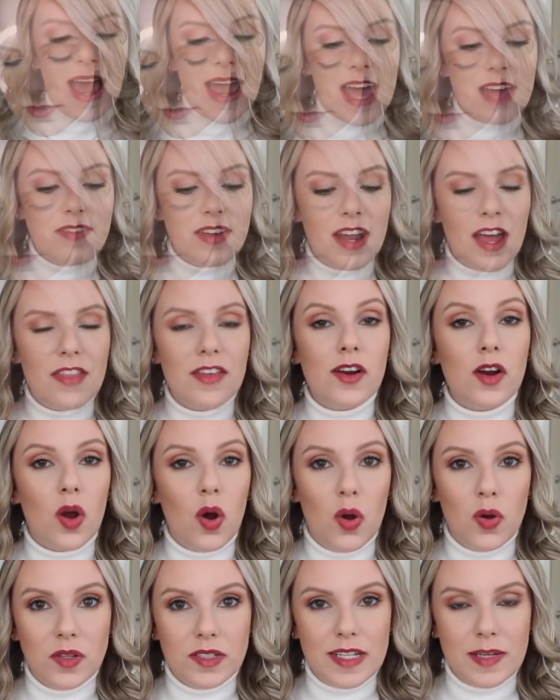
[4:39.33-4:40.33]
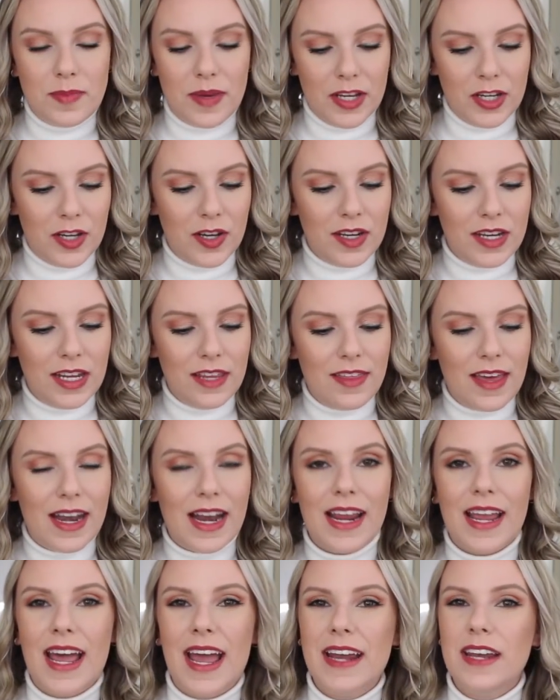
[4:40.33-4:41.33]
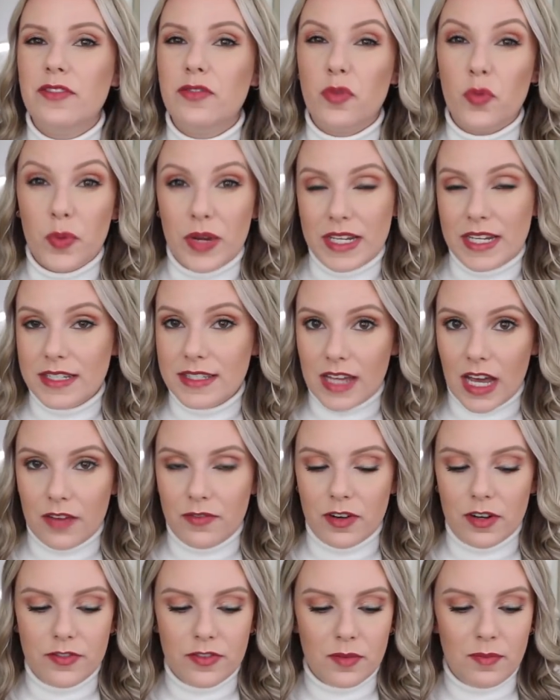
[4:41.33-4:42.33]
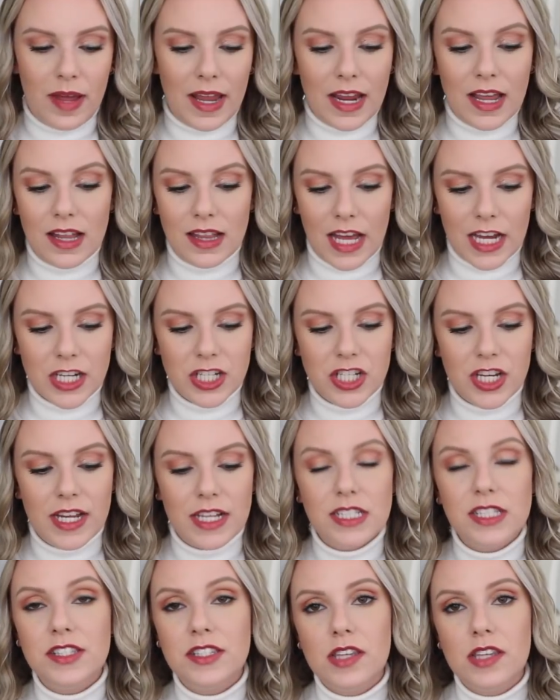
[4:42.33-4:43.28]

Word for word: I have another oldie but goodie that I kind of rediscovered from my collection.